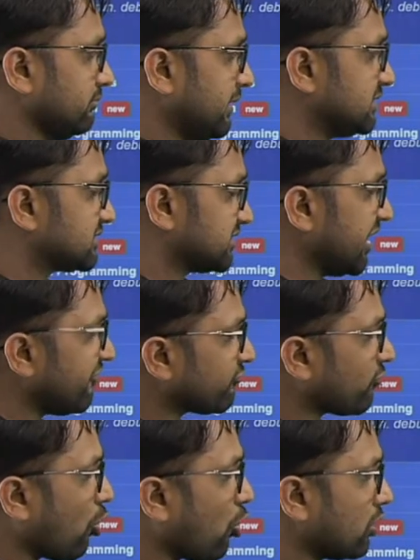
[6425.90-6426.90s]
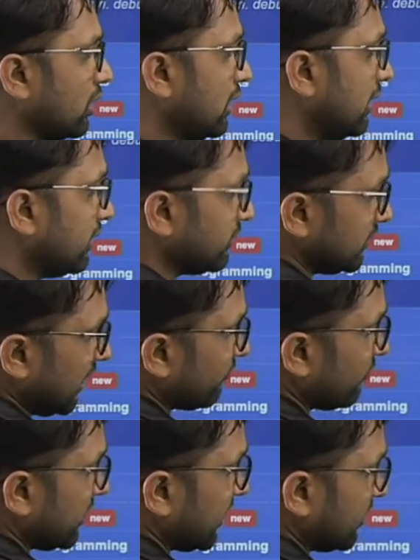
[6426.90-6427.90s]
safe code, then
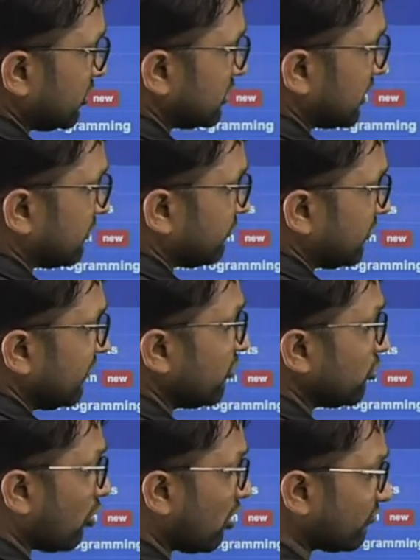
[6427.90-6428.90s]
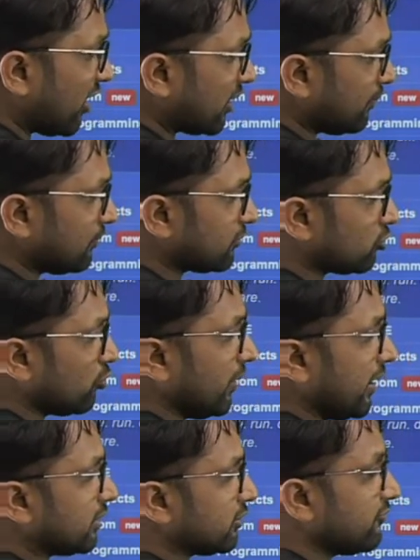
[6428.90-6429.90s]
we can. If you don't want
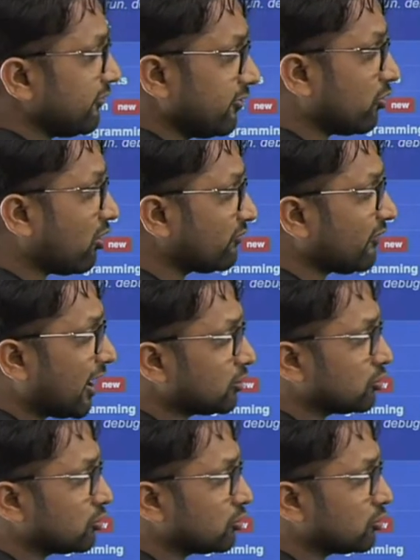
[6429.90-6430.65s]
that,